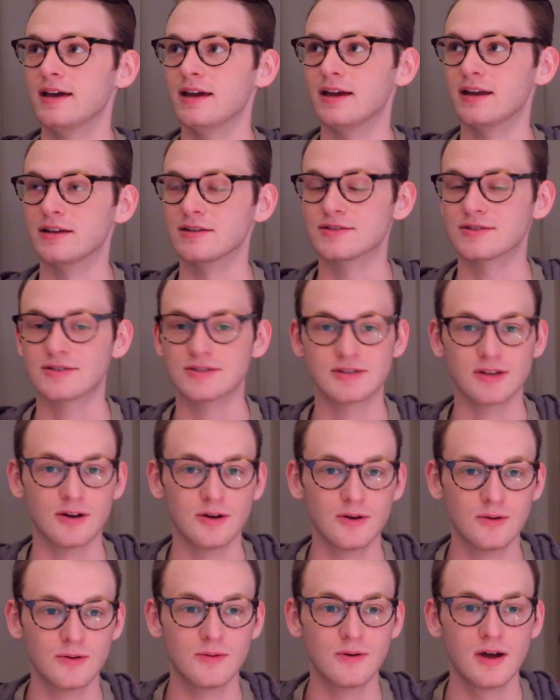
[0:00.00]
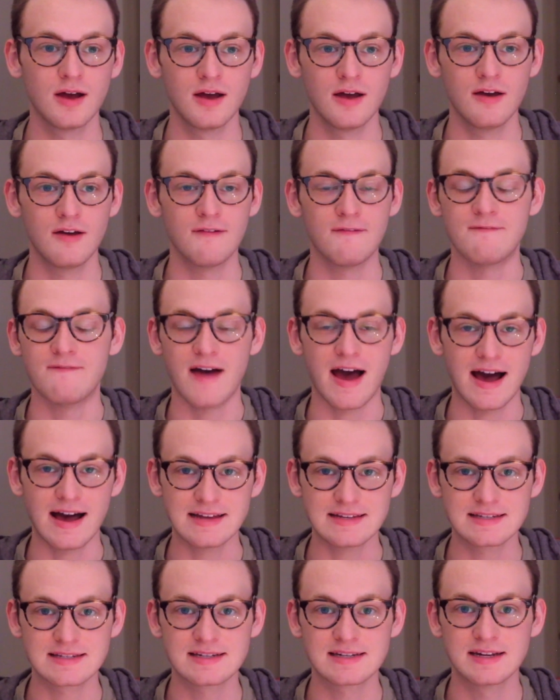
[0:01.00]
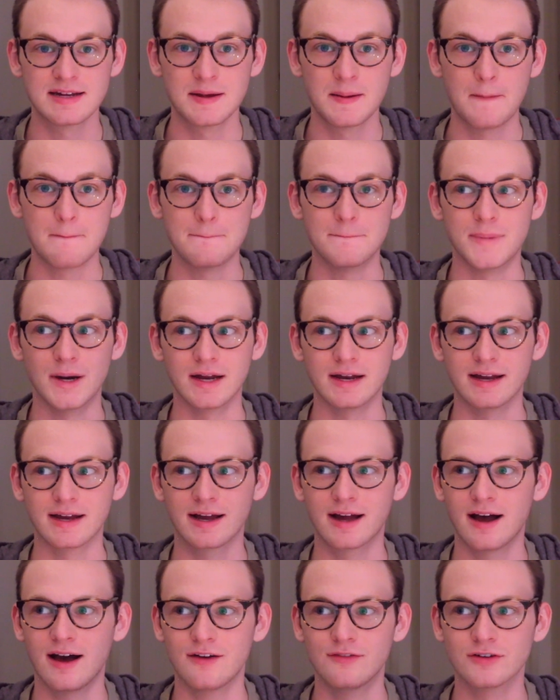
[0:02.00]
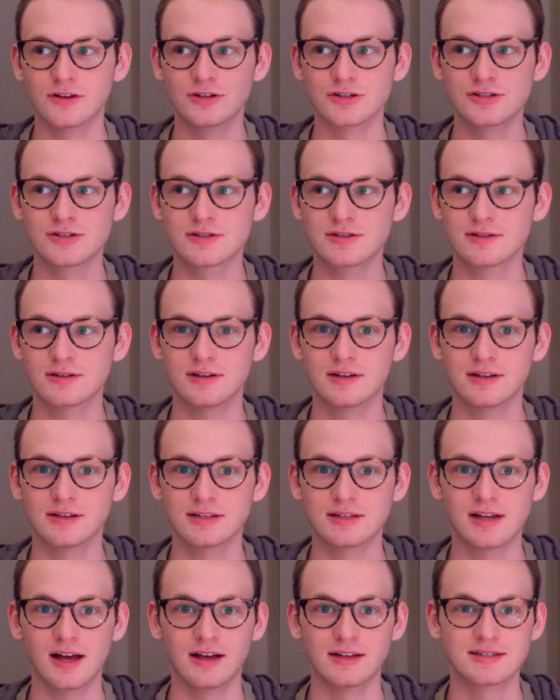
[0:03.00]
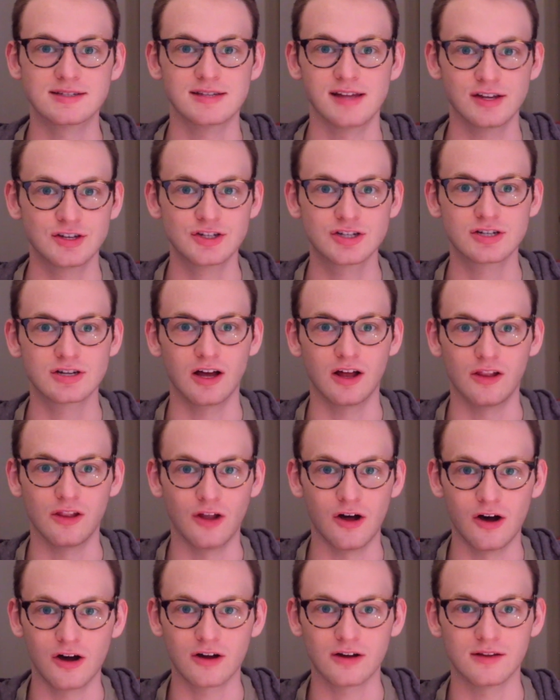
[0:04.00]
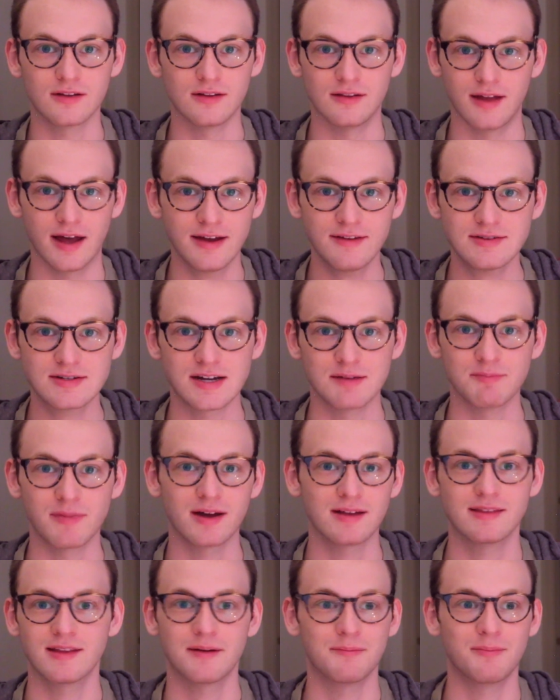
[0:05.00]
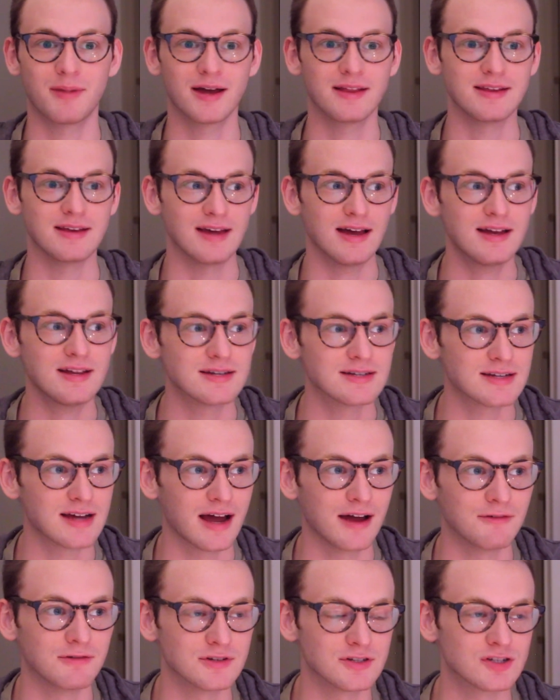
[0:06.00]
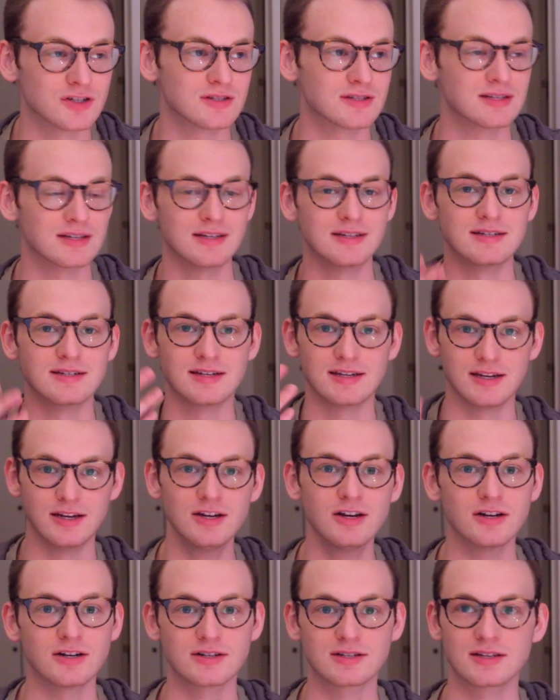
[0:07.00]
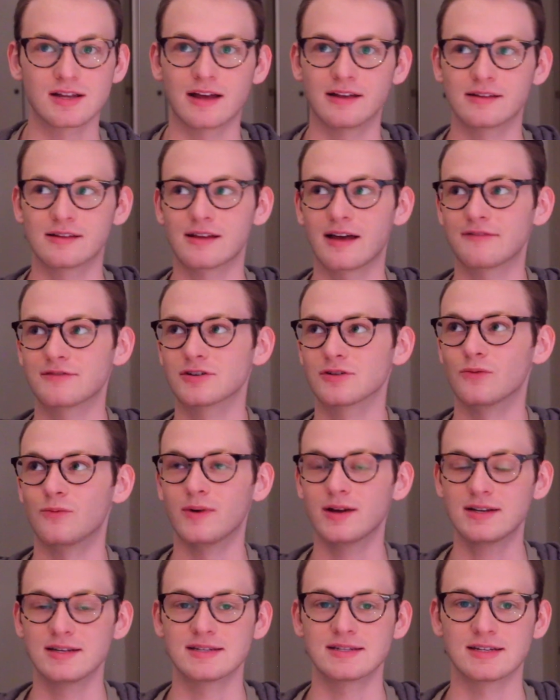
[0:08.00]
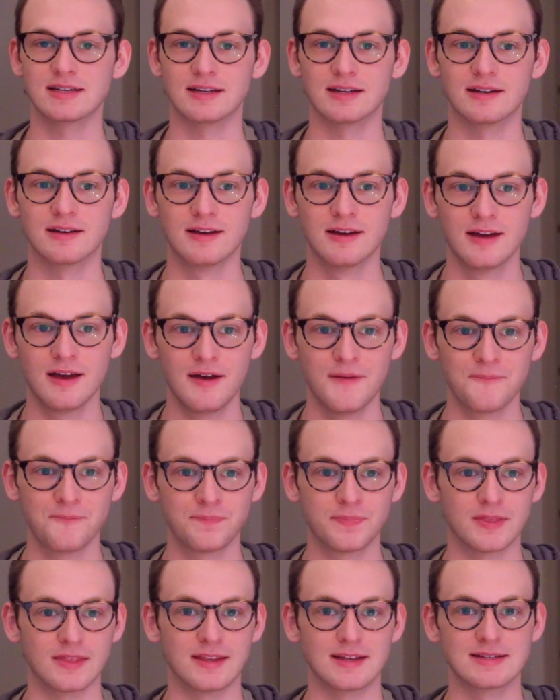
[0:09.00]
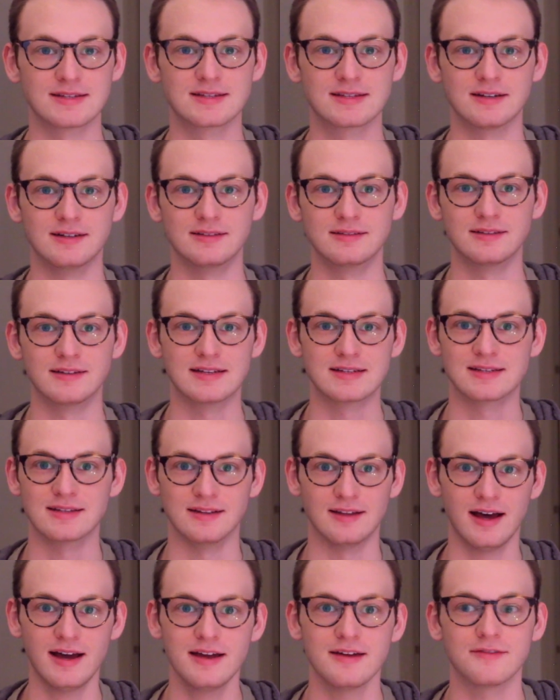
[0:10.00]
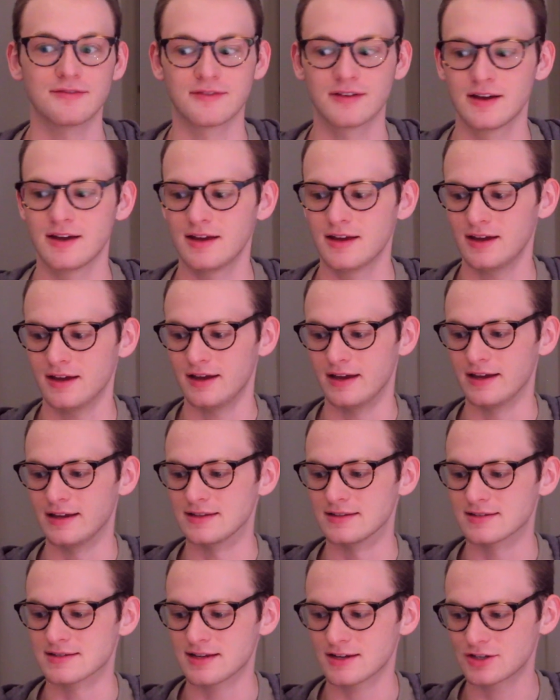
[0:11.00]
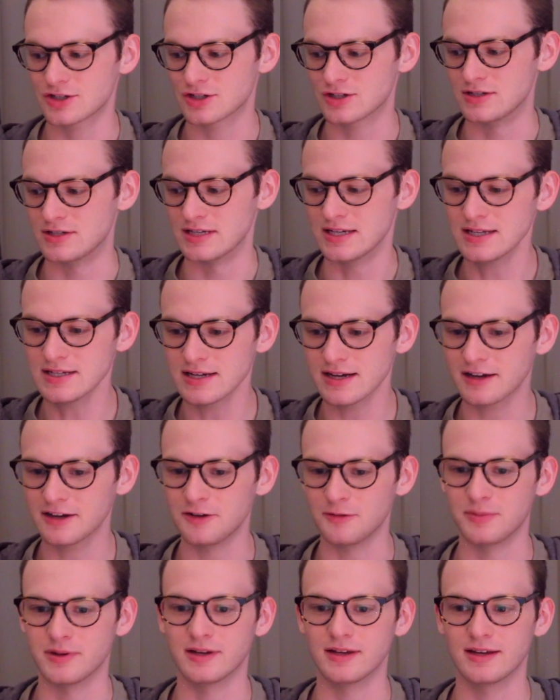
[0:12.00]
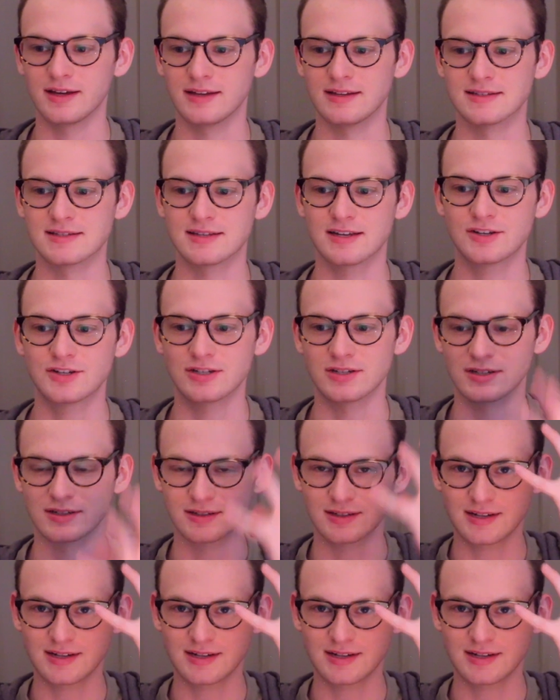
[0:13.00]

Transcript: It is so fast, but it covers such a long lifetime that by the end I was just in tears after witnessing this life in such detail, but in such a